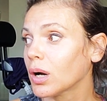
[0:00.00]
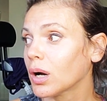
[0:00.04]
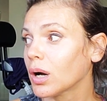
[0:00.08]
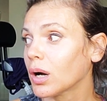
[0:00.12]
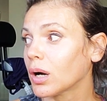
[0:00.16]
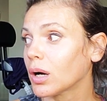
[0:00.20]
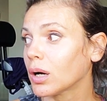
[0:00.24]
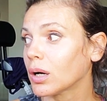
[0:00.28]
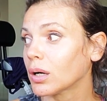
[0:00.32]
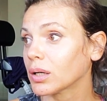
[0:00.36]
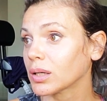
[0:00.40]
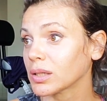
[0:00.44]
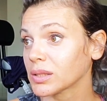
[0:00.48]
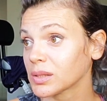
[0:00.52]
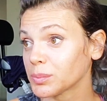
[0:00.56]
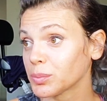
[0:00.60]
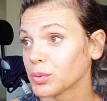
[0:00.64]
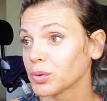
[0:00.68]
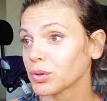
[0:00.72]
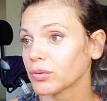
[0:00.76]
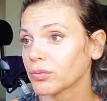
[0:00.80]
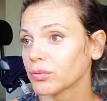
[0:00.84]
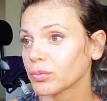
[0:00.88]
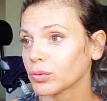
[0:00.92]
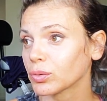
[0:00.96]
uh, it's
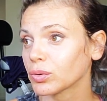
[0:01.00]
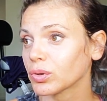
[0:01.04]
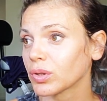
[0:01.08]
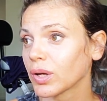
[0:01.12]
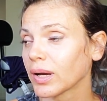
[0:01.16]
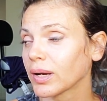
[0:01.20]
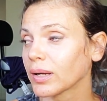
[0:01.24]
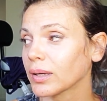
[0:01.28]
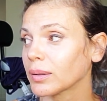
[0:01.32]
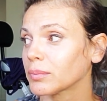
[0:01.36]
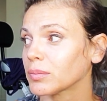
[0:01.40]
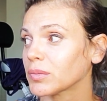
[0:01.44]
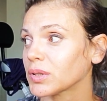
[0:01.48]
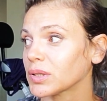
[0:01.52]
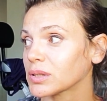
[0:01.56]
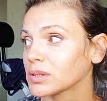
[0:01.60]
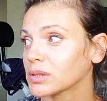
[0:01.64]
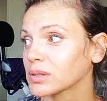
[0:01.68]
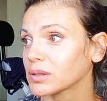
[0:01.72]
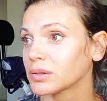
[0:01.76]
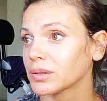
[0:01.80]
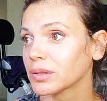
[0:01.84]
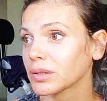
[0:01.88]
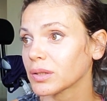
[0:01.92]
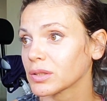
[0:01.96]
beautiful time this
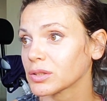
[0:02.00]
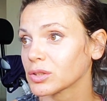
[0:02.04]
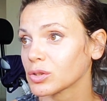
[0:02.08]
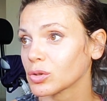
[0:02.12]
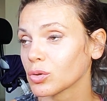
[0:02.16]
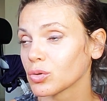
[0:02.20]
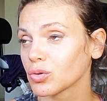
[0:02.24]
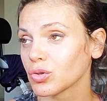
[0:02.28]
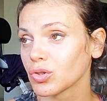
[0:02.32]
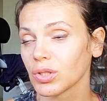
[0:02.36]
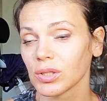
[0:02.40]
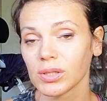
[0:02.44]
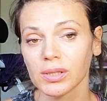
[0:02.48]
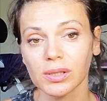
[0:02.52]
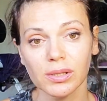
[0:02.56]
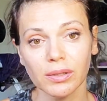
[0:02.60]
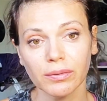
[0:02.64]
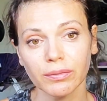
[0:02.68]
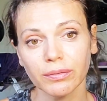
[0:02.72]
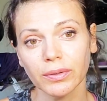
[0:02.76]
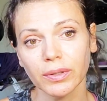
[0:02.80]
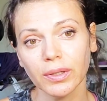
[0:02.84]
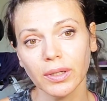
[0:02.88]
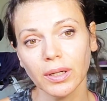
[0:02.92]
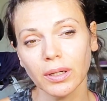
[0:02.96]
earth is not just
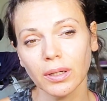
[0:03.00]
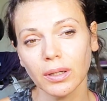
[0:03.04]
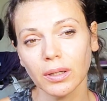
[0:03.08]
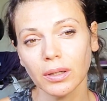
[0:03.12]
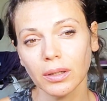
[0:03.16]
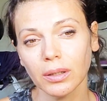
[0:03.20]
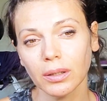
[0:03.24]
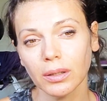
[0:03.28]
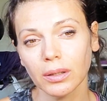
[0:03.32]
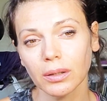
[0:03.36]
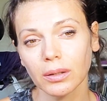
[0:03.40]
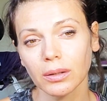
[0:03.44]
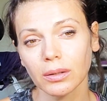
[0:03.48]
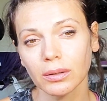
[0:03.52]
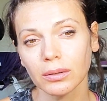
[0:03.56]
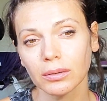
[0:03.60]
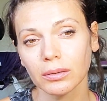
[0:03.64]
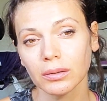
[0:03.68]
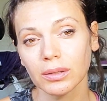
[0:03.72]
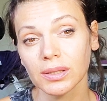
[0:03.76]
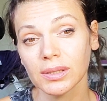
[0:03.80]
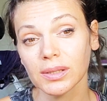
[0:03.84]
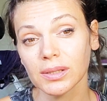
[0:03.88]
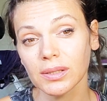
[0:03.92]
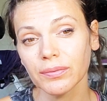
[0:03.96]
suffering uh,
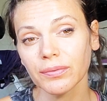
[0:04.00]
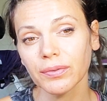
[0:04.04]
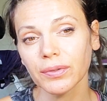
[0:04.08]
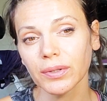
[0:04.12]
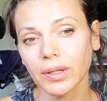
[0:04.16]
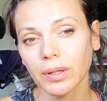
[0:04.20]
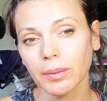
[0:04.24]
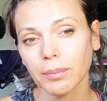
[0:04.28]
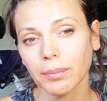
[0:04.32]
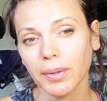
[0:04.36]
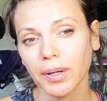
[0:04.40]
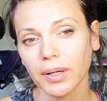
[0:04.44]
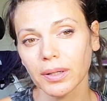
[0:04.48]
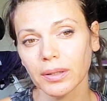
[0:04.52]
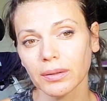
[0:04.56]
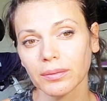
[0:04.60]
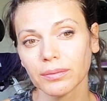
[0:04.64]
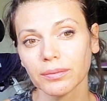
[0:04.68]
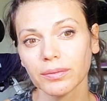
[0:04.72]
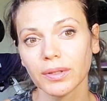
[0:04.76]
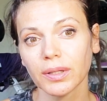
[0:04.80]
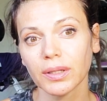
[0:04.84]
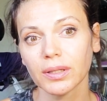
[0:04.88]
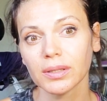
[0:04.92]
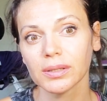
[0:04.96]
the suffering part
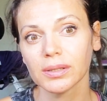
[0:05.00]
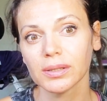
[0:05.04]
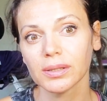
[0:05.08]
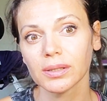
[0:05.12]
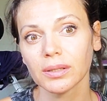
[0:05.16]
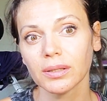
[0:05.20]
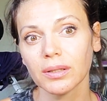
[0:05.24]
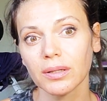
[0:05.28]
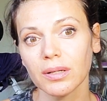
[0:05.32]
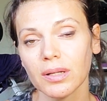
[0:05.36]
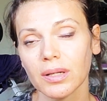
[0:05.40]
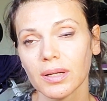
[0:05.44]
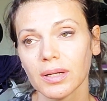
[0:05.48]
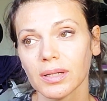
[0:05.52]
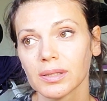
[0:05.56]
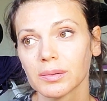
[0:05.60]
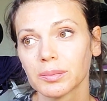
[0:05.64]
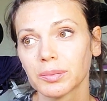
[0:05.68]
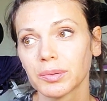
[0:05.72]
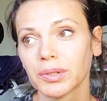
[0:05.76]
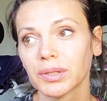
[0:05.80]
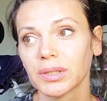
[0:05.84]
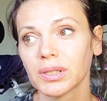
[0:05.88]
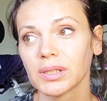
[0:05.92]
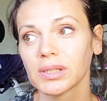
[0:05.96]
of this earthly
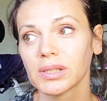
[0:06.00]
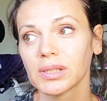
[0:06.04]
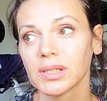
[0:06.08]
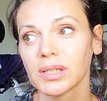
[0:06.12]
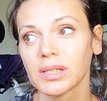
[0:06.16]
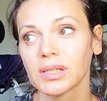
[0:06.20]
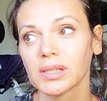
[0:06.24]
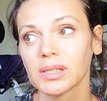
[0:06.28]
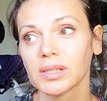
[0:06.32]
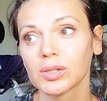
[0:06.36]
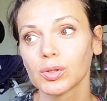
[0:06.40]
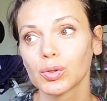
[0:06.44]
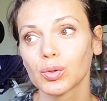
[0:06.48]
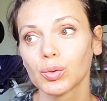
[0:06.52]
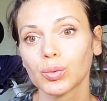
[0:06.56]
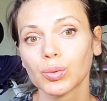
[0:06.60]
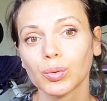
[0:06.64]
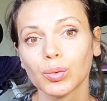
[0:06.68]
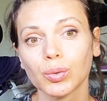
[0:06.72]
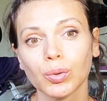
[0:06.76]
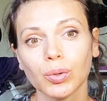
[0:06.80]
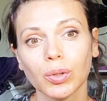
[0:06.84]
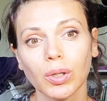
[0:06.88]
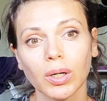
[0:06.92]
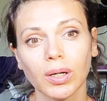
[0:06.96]
experience is
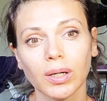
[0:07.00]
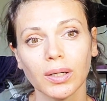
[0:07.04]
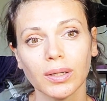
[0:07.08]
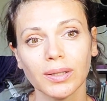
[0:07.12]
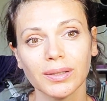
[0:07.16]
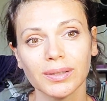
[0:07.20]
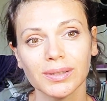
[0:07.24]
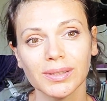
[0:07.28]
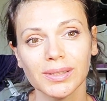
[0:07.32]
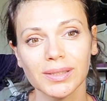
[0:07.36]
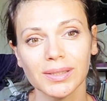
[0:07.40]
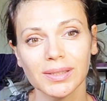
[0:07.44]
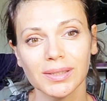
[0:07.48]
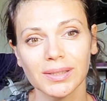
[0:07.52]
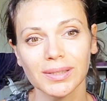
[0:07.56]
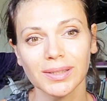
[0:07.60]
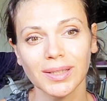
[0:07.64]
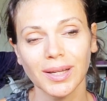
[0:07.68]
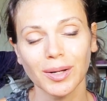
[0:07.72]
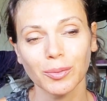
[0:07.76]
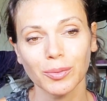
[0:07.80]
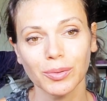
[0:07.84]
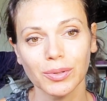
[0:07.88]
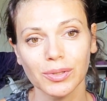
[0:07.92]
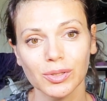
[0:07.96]
to uh, season
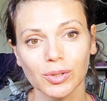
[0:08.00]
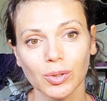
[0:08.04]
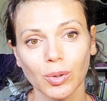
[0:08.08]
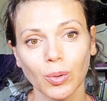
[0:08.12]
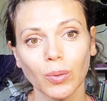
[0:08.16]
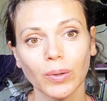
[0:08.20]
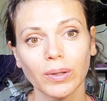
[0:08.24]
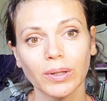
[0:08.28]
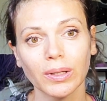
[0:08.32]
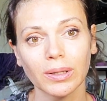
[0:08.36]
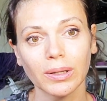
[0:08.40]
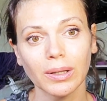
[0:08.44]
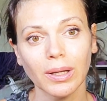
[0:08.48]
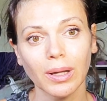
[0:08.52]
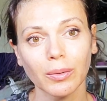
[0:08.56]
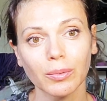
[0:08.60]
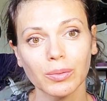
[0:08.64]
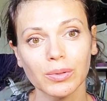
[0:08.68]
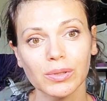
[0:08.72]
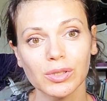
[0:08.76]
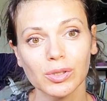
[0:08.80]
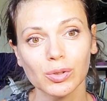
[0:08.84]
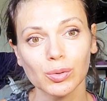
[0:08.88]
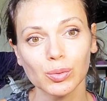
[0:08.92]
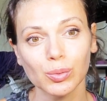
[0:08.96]
our soul and allow
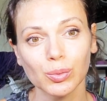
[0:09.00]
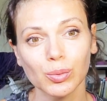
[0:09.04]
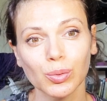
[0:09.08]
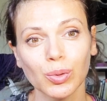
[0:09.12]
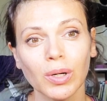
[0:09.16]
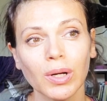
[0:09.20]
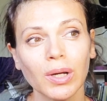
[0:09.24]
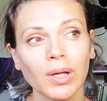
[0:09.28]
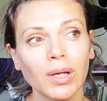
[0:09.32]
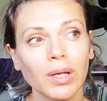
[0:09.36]
us to